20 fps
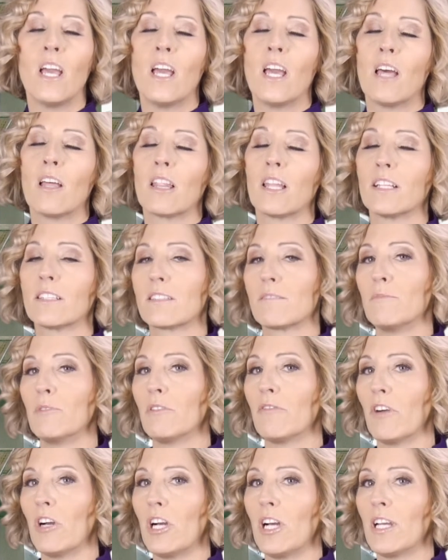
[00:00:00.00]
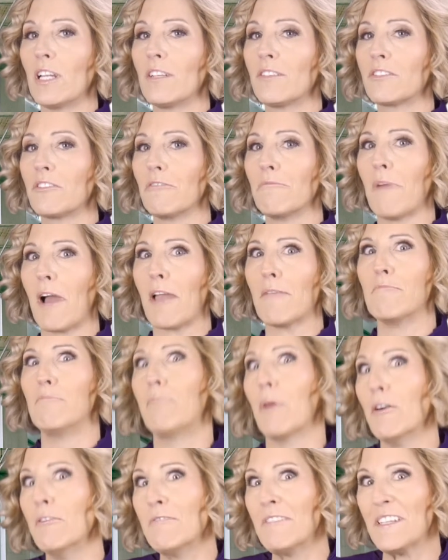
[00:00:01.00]
Let's move on to my
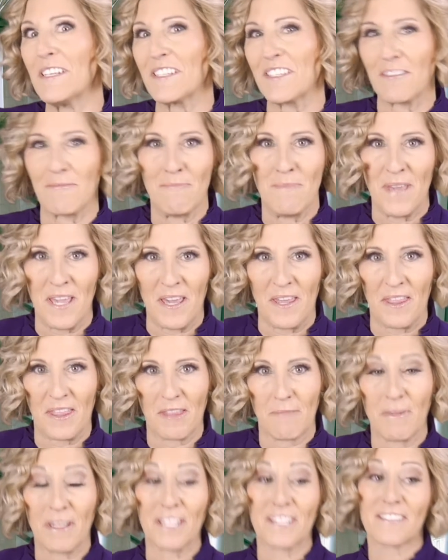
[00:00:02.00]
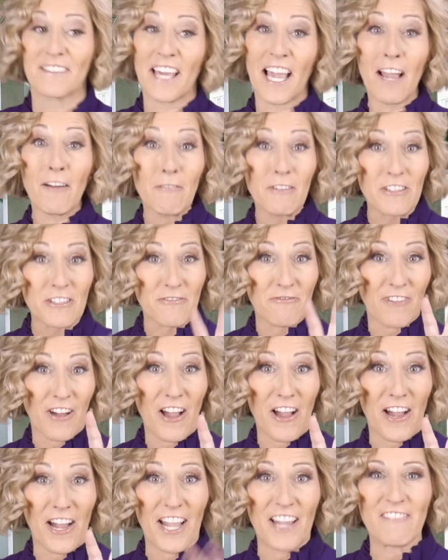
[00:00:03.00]
bonus myth, because that was
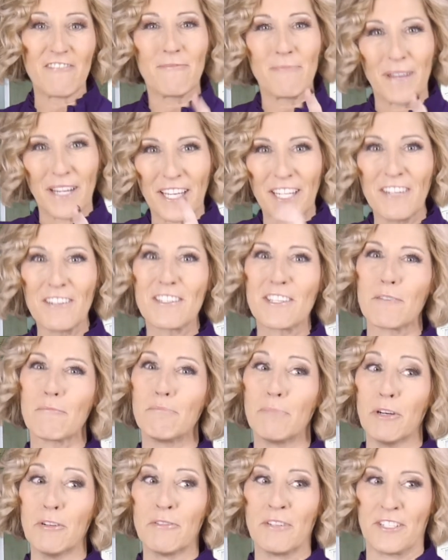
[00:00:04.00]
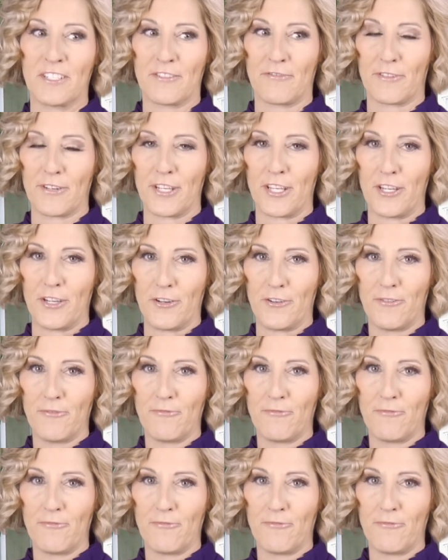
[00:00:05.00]
five, but here's a bonus for you.